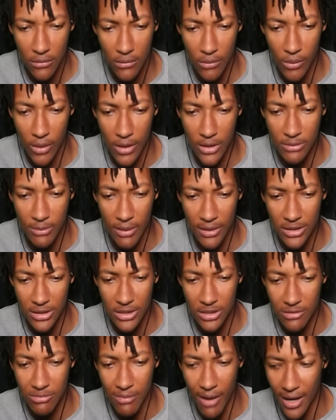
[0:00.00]
Wait, is my is
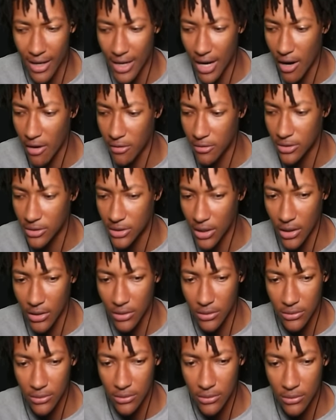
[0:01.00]
this my character saying
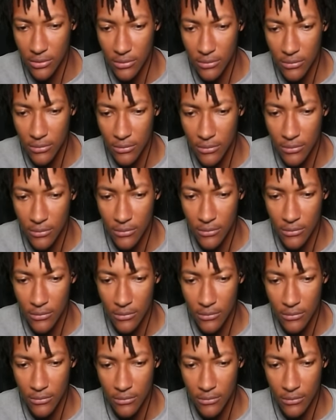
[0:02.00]
this?
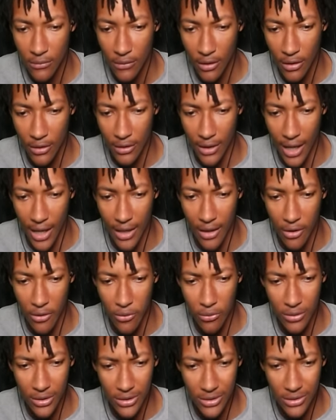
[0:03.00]
Dad, are
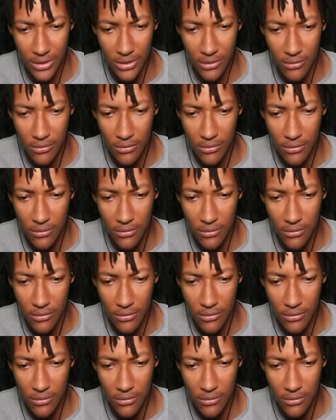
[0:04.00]
you listening?